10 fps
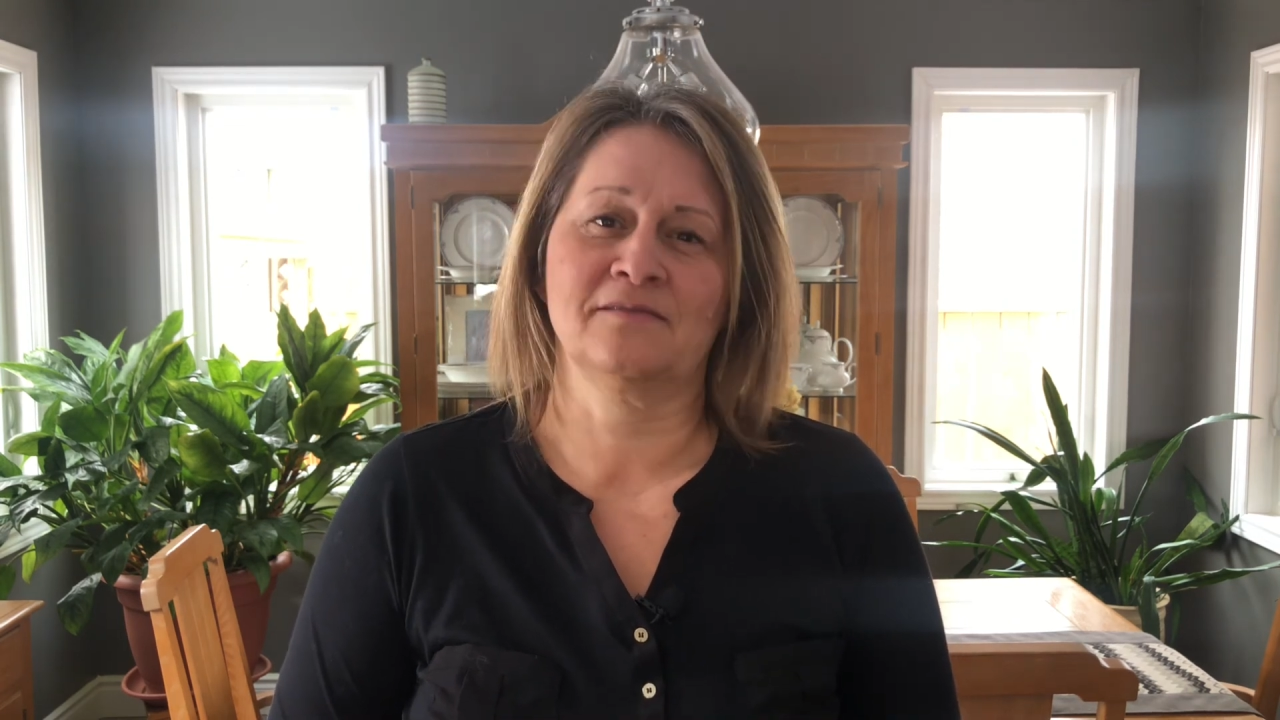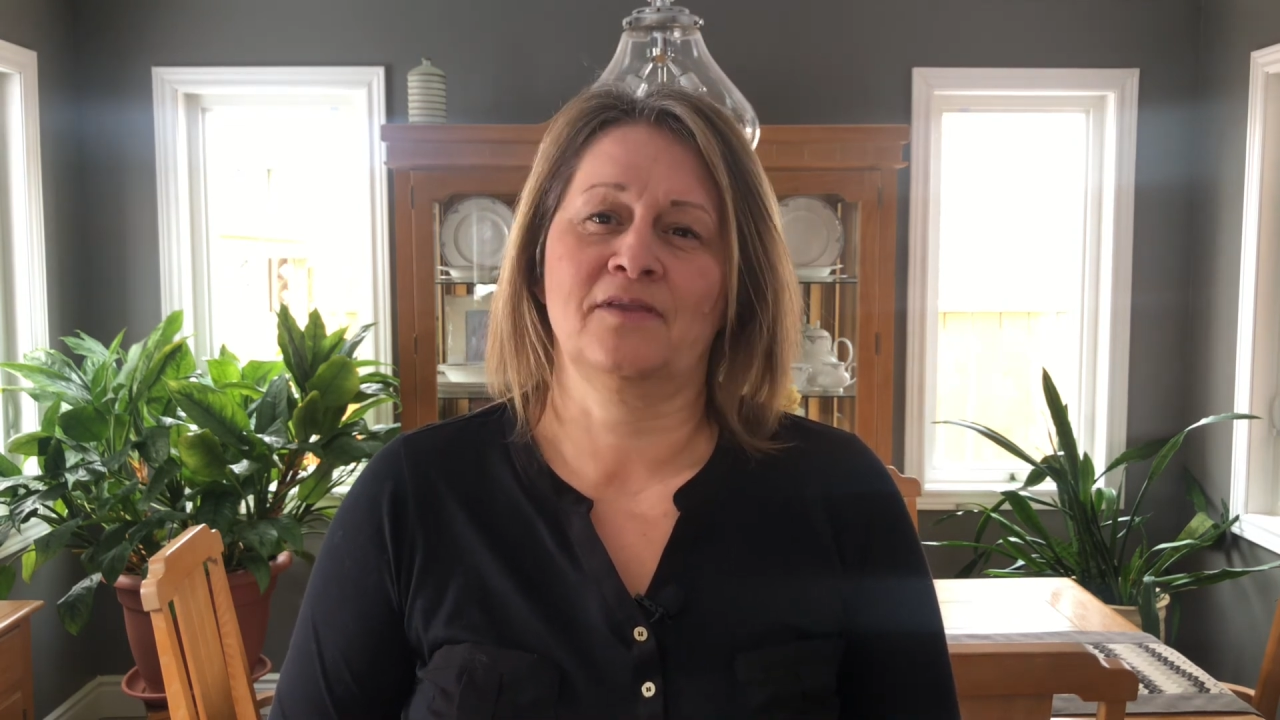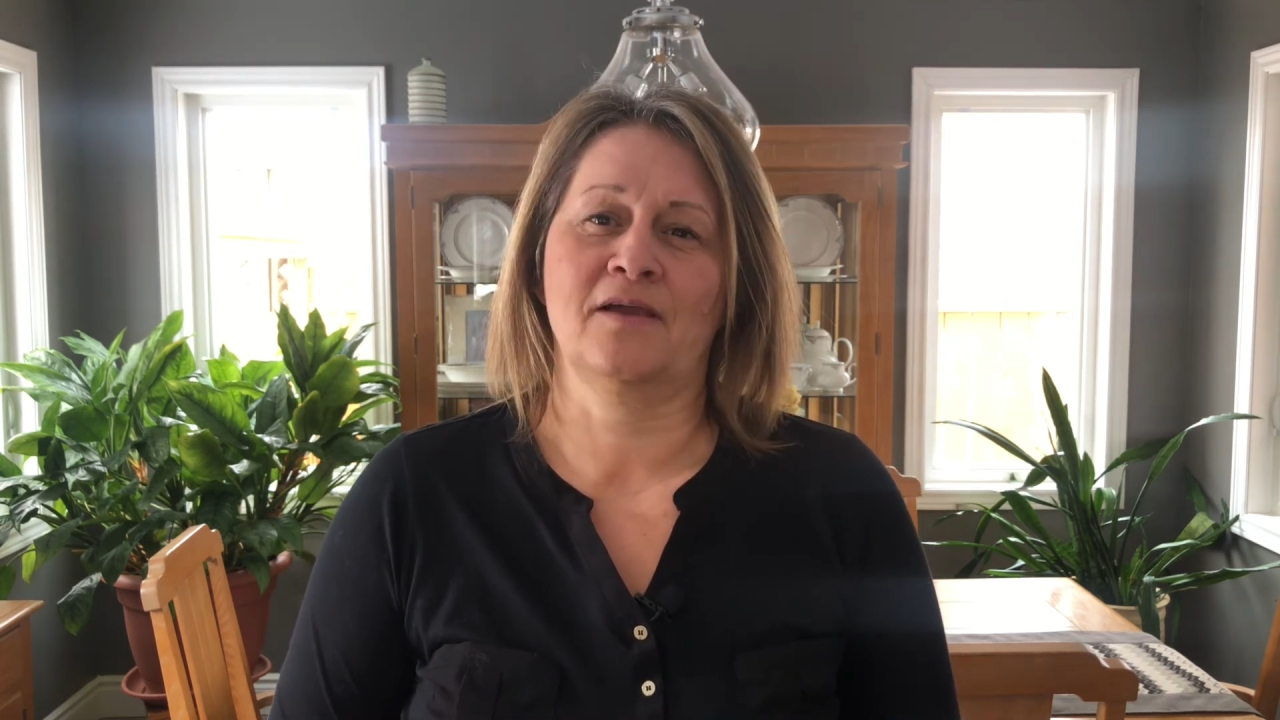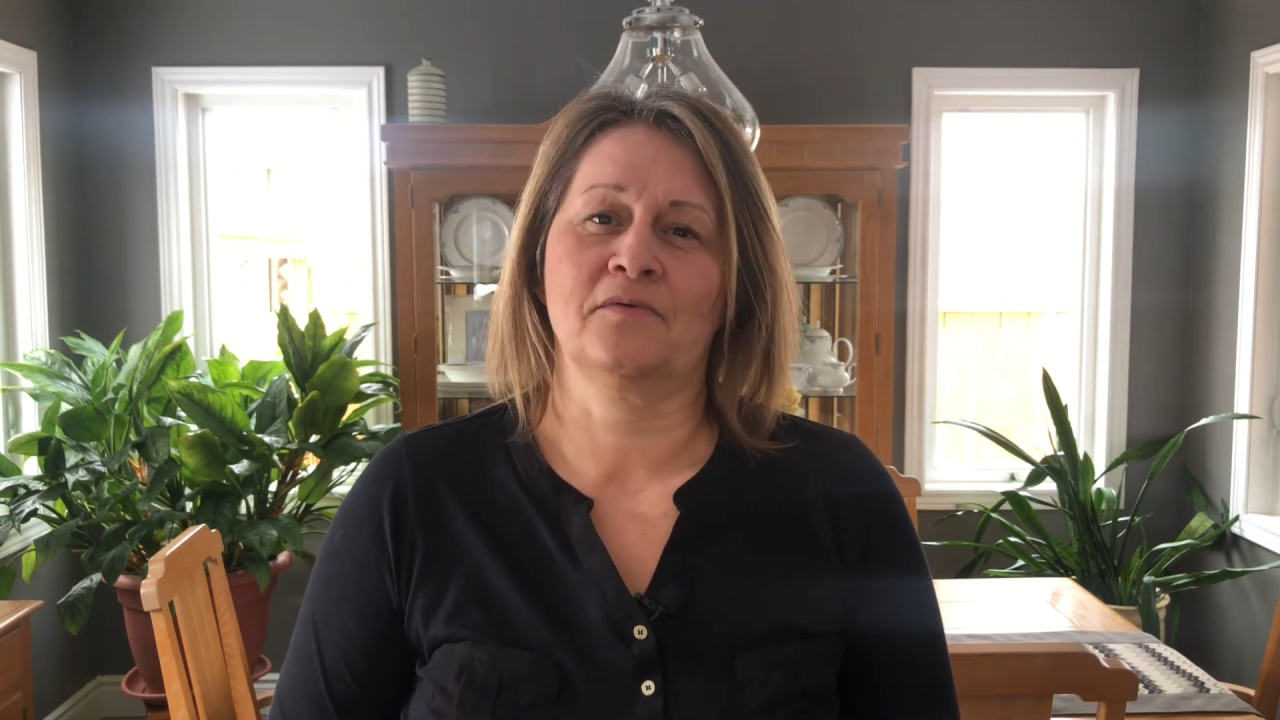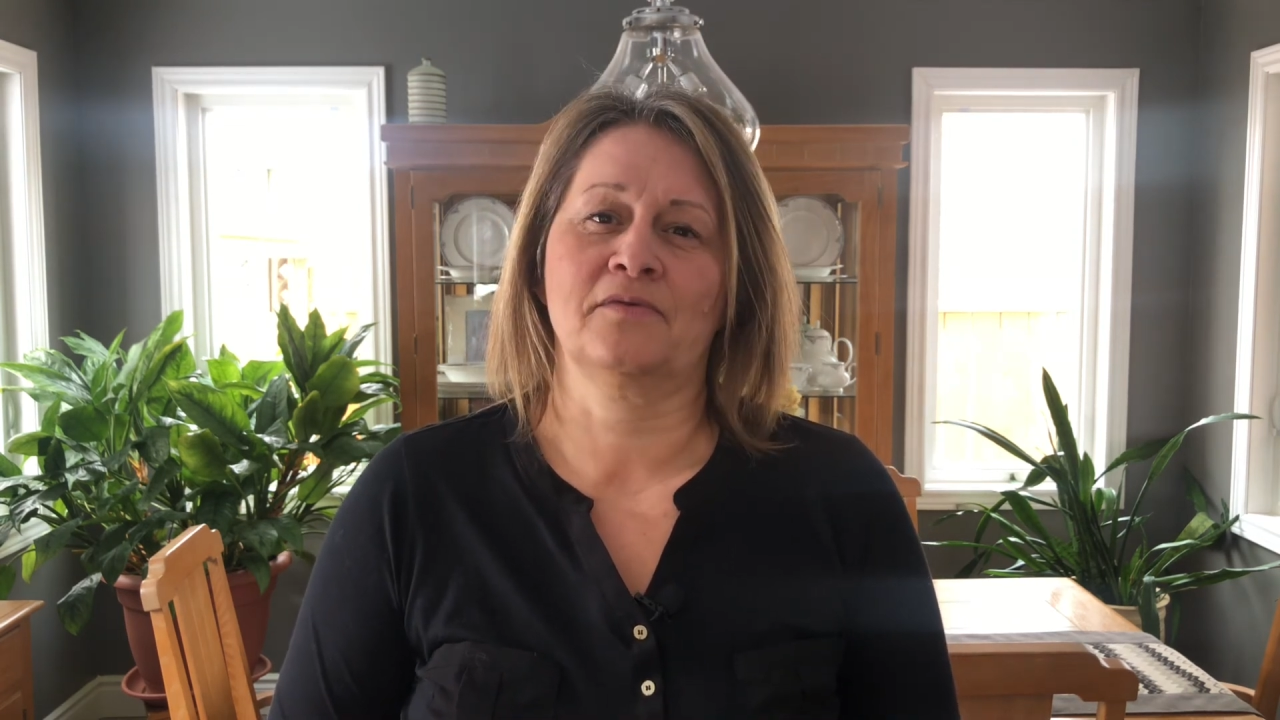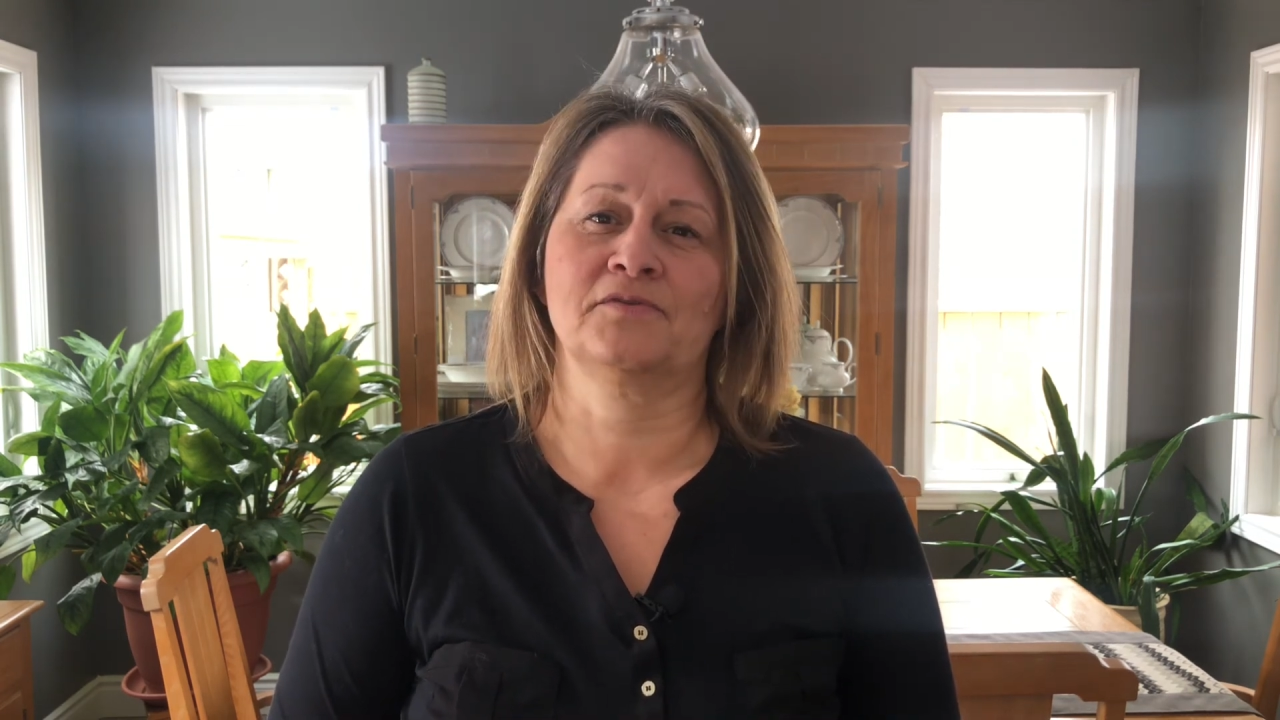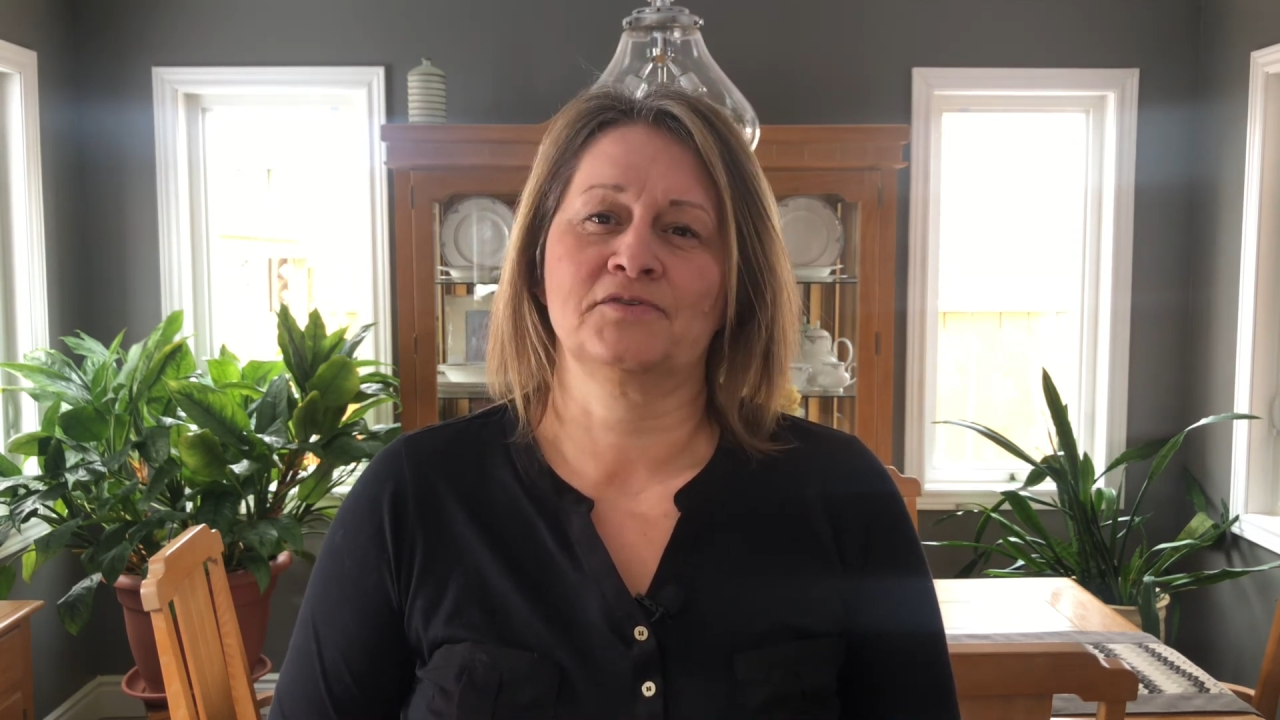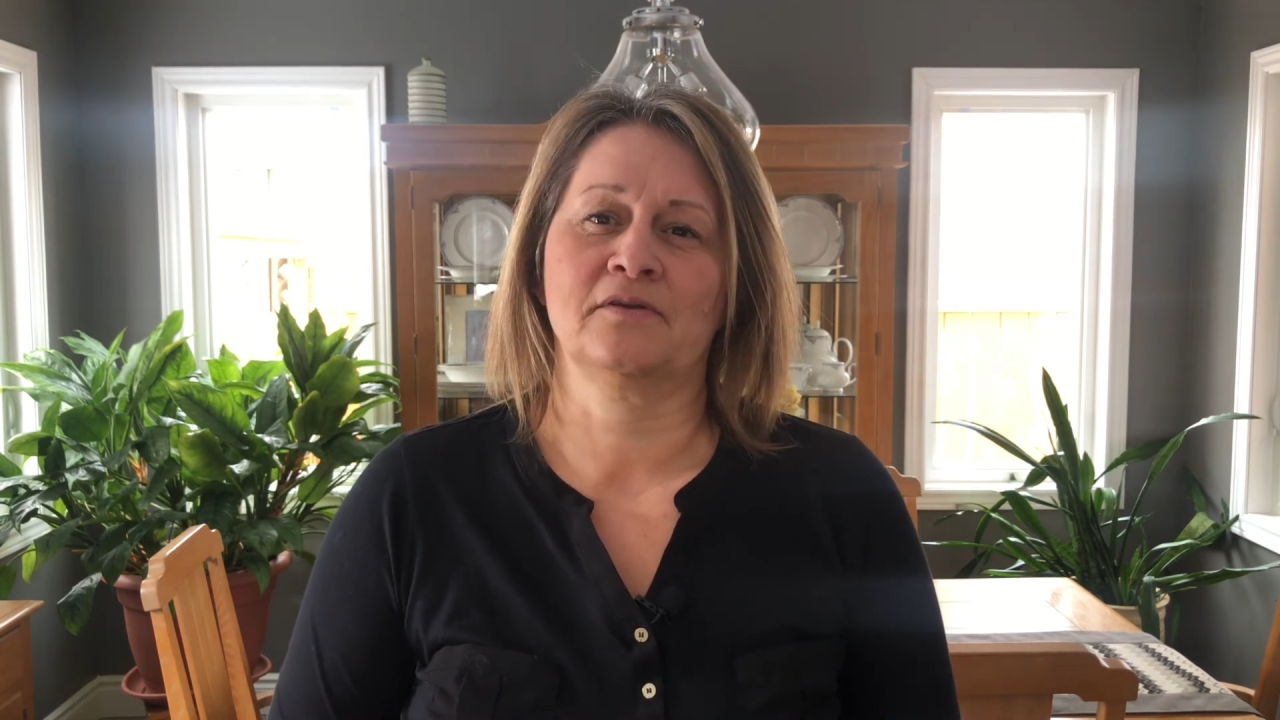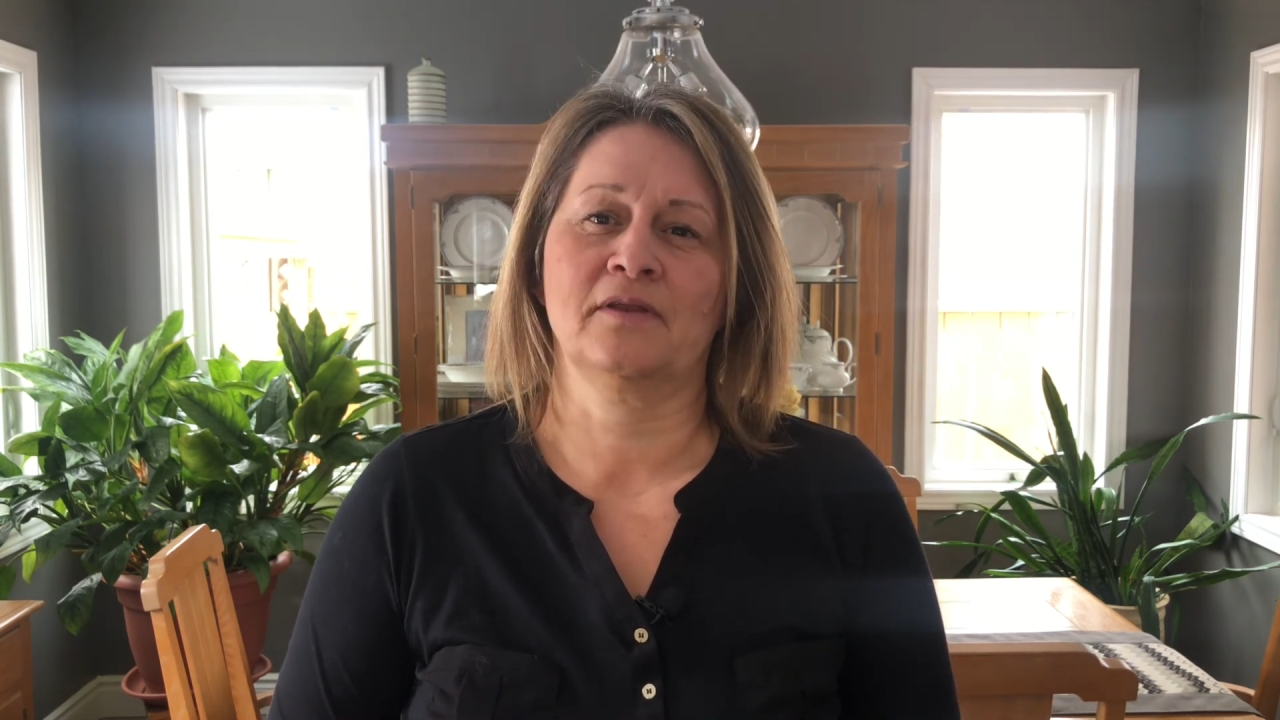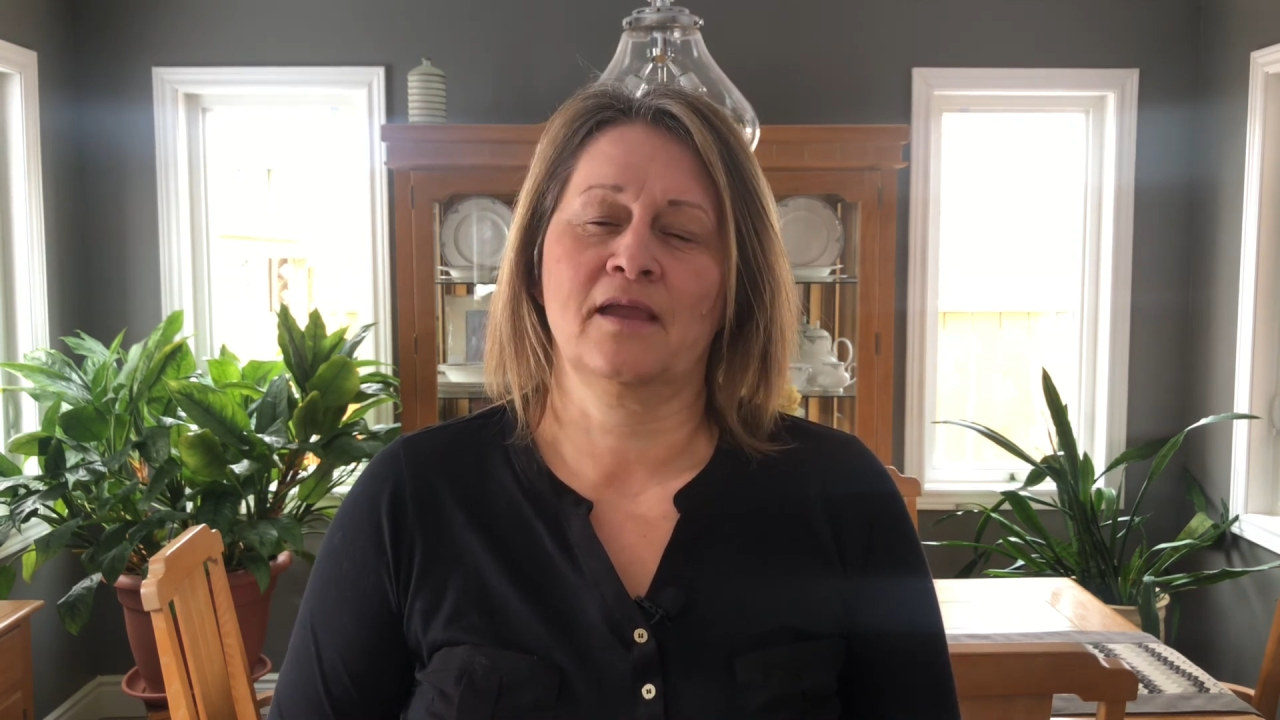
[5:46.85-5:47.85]
of luck with your
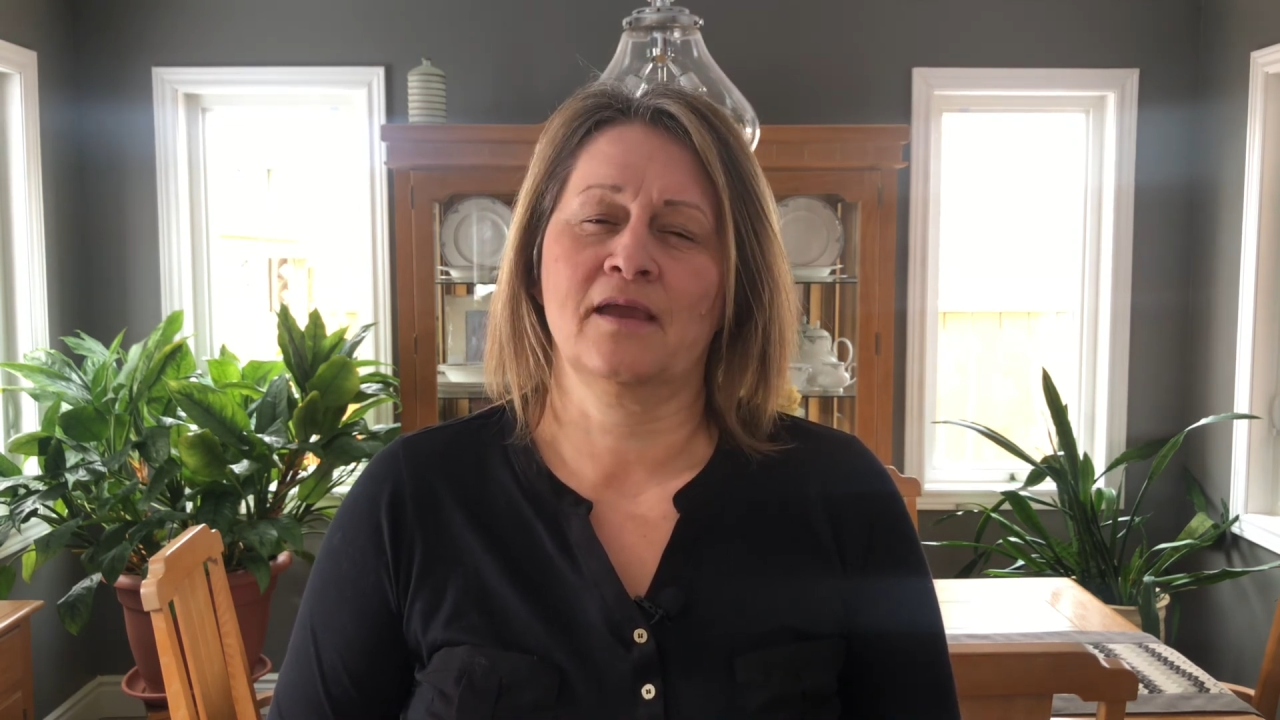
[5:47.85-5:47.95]
journaling,